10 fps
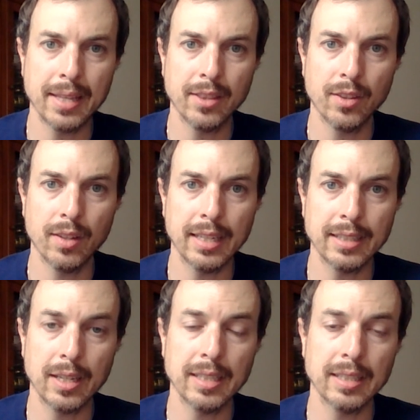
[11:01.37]
been
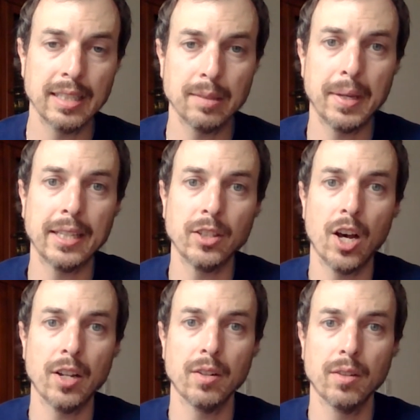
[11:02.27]
is, is, is being
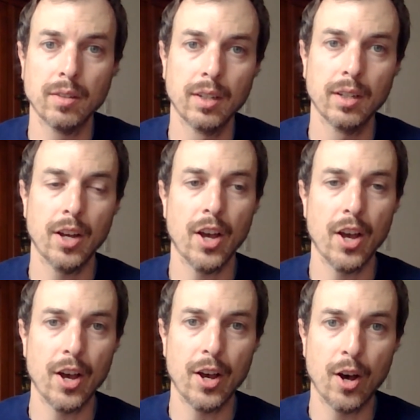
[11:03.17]
done
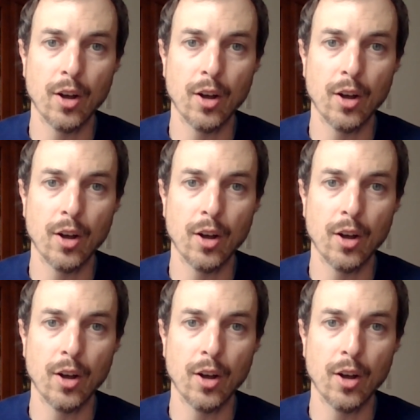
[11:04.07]
uh,